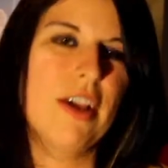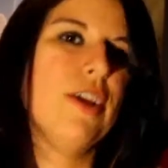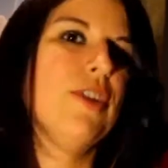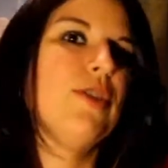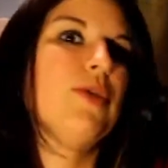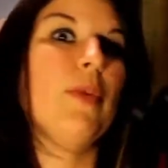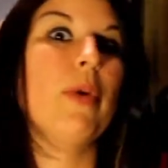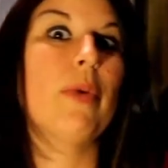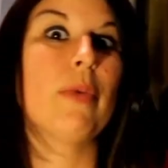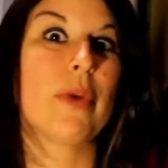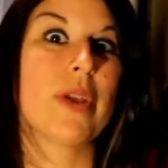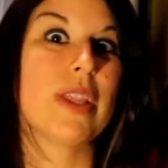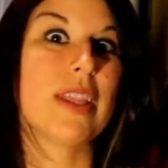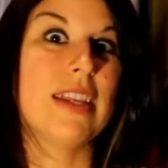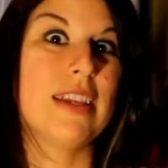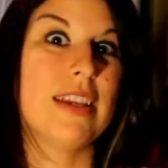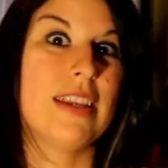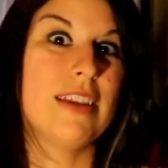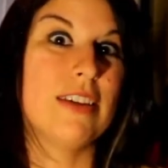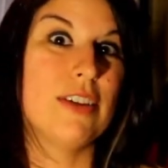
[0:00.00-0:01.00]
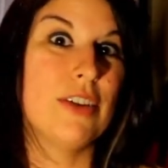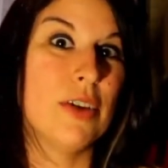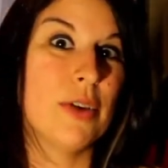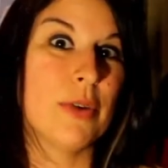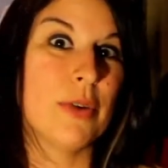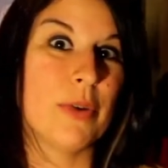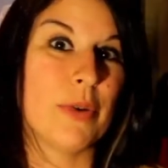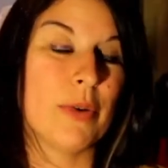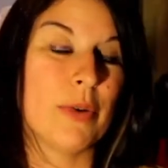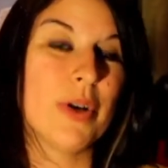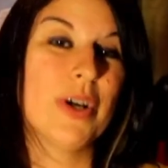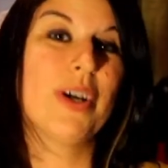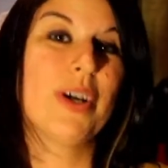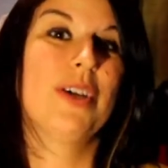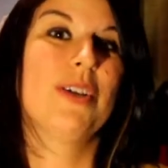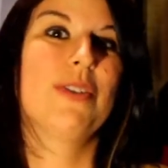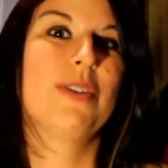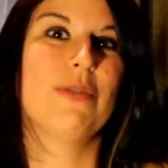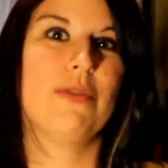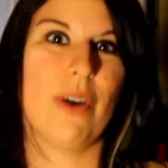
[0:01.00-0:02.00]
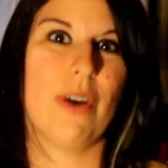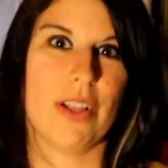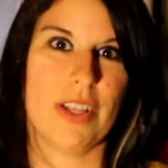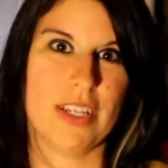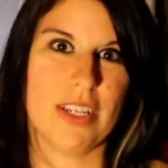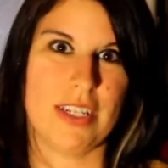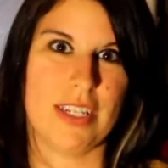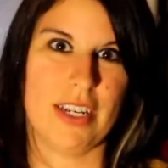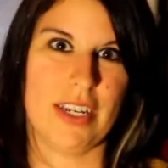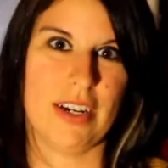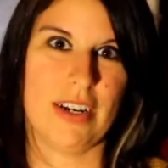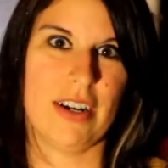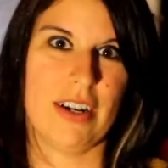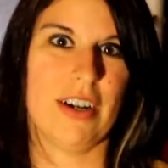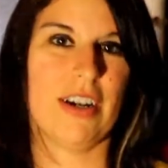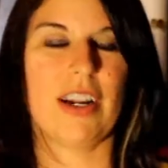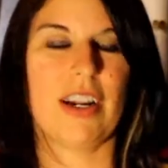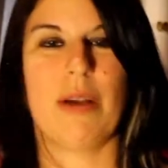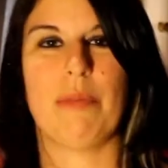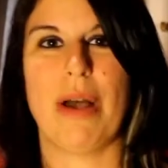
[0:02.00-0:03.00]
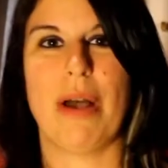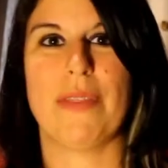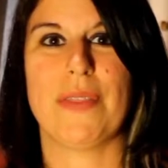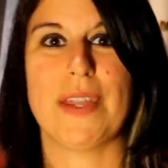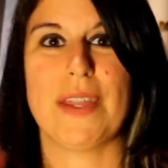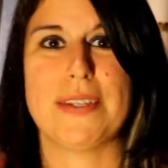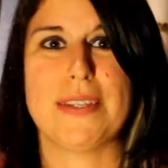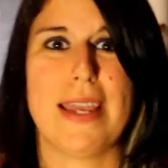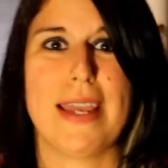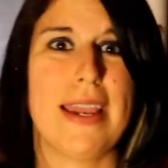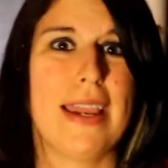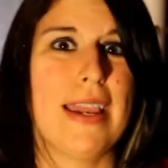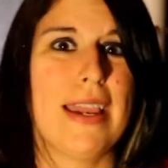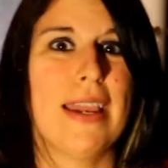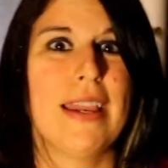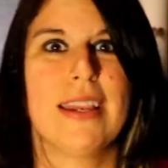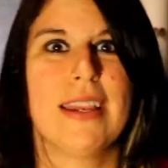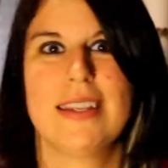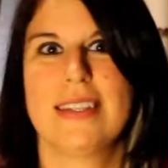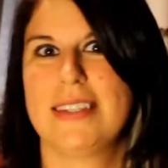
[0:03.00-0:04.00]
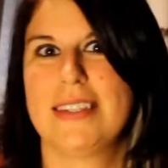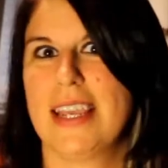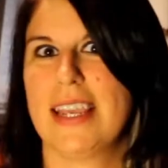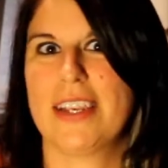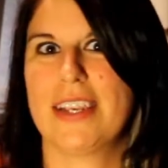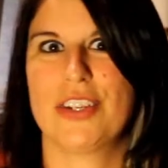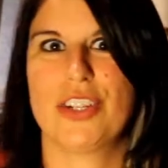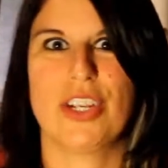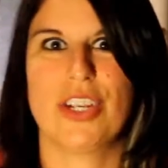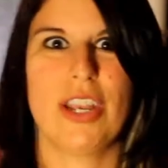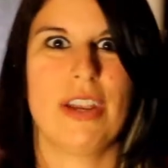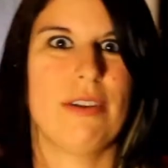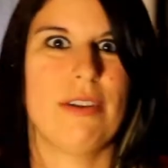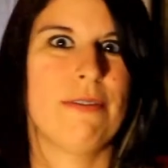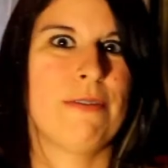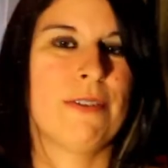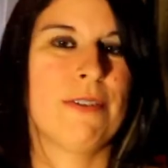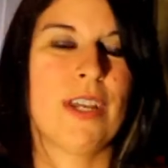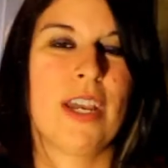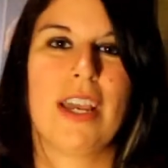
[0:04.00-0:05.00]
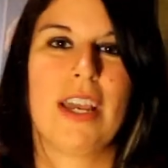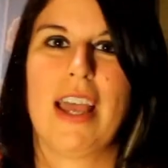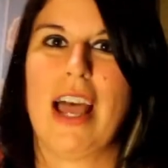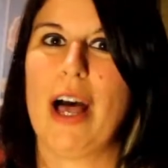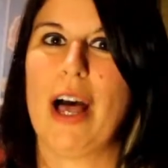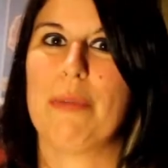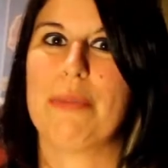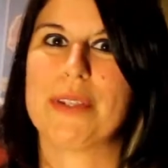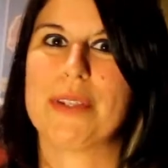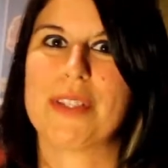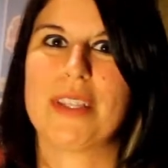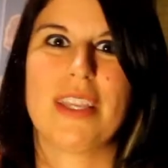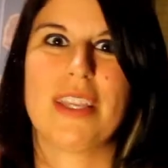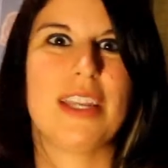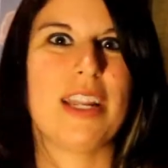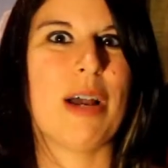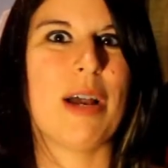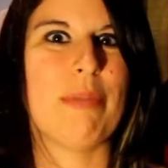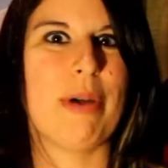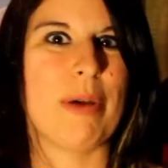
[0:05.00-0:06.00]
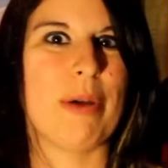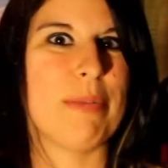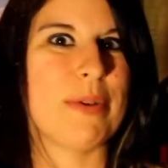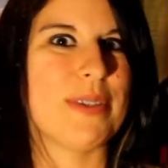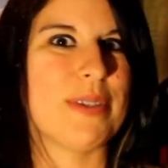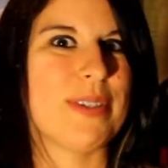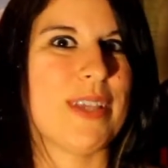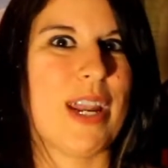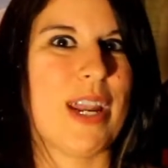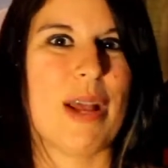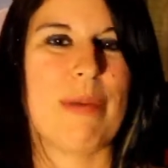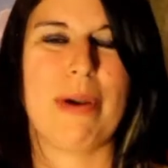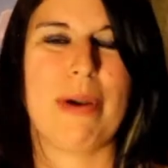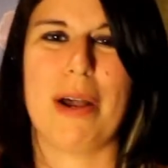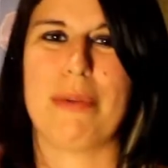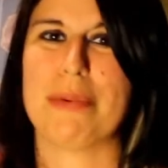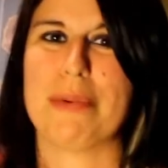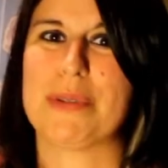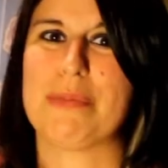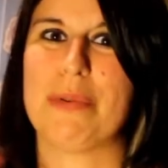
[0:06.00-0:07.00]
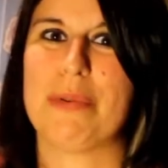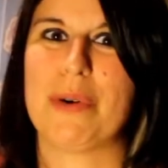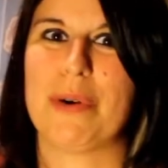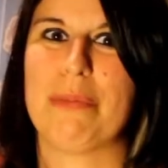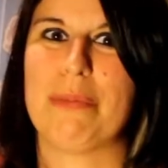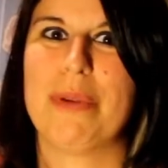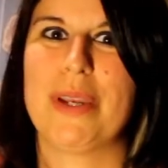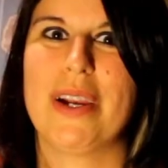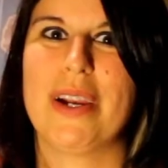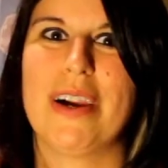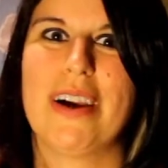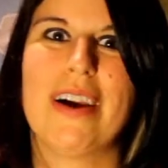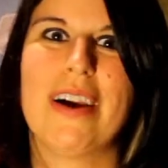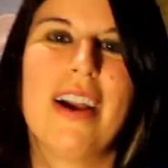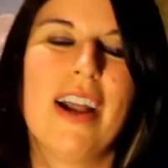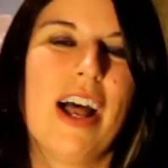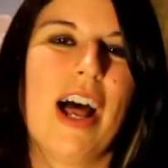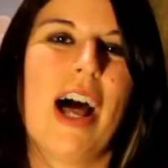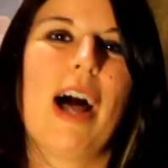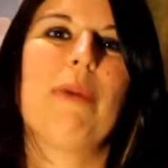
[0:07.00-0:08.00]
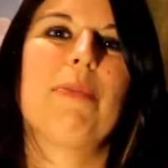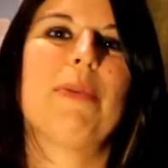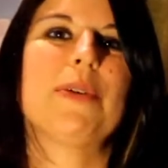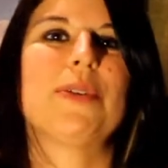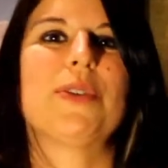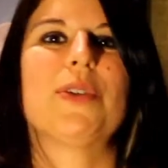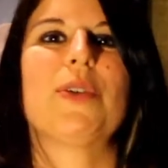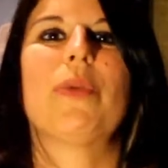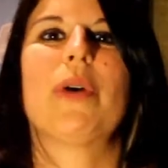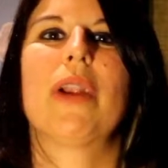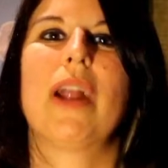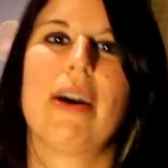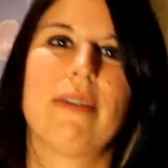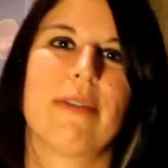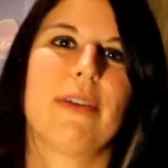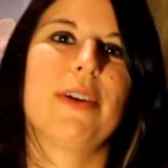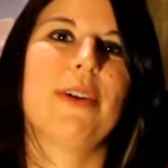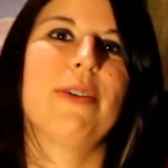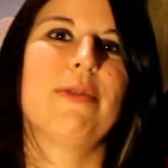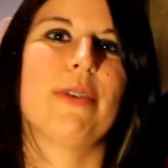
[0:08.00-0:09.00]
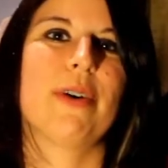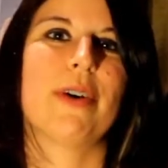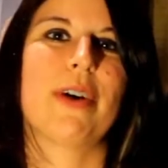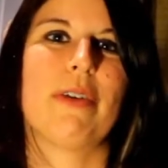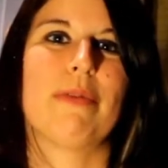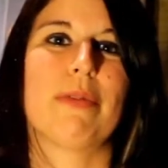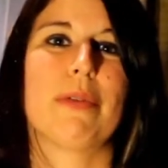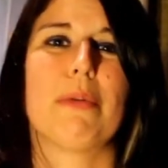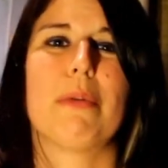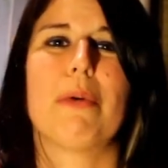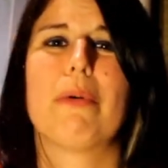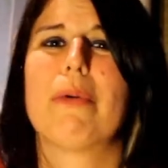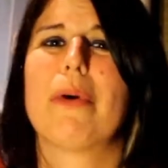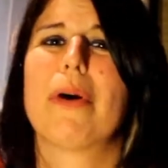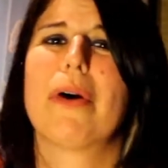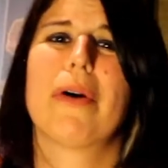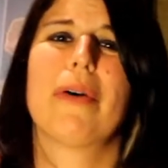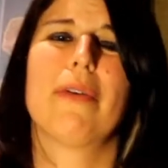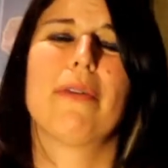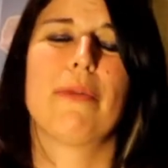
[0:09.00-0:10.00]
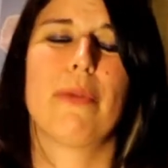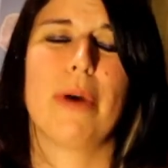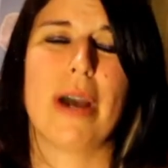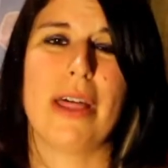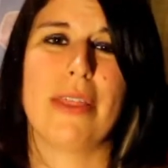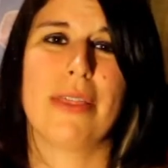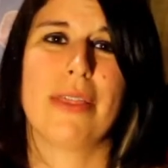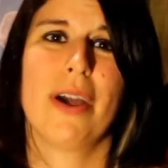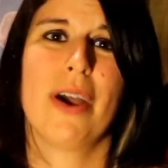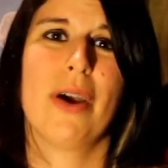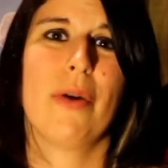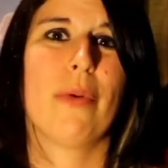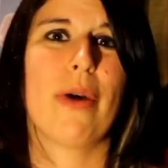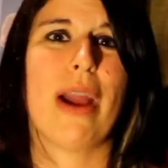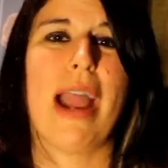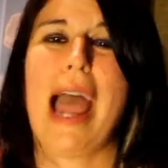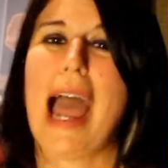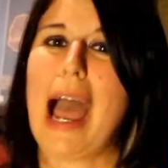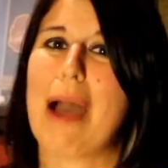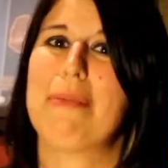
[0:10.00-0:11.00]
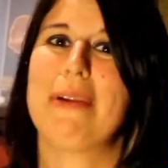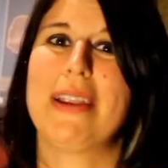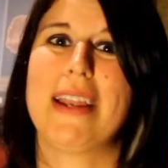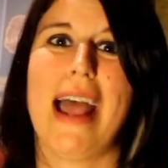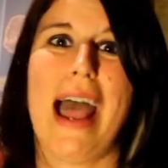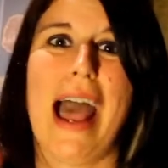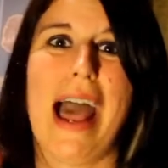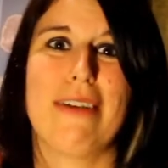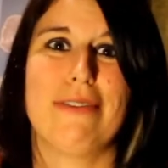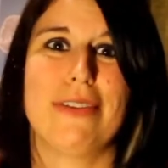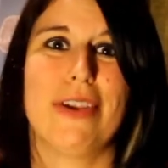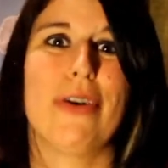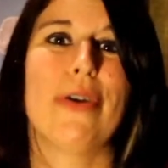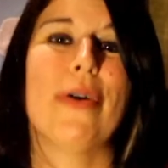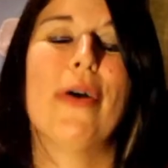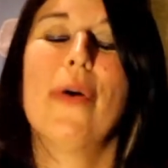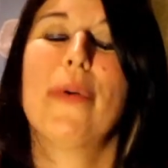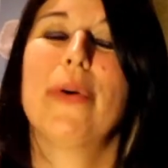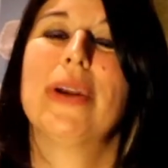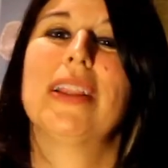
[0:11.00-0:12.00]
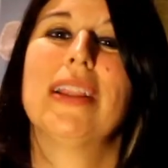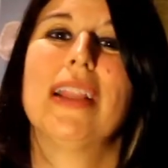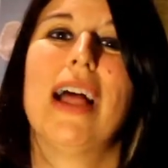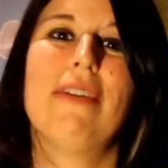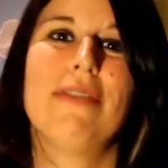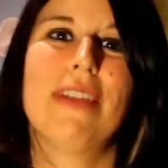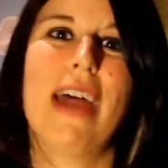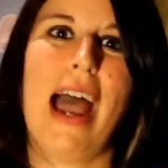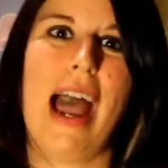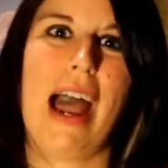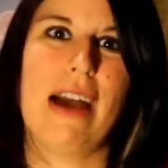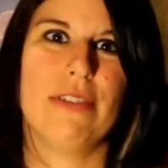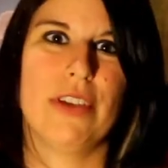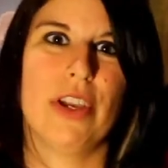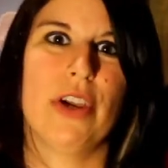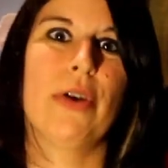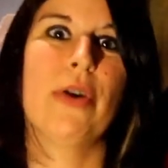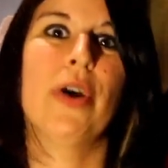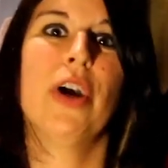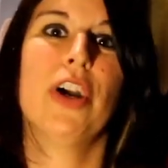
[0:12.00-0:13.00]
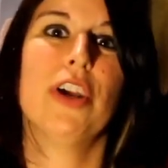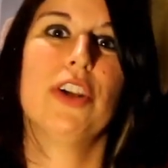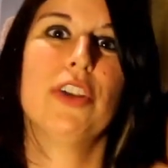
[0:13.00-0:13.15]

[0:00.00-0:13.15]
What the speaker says: So we really need you to volunteer, come out that day, take a shift, help us clean up, help us set up, help us pour beer, help us do whatever you feel comfortable with. We're happy to have you. We'd love to have you.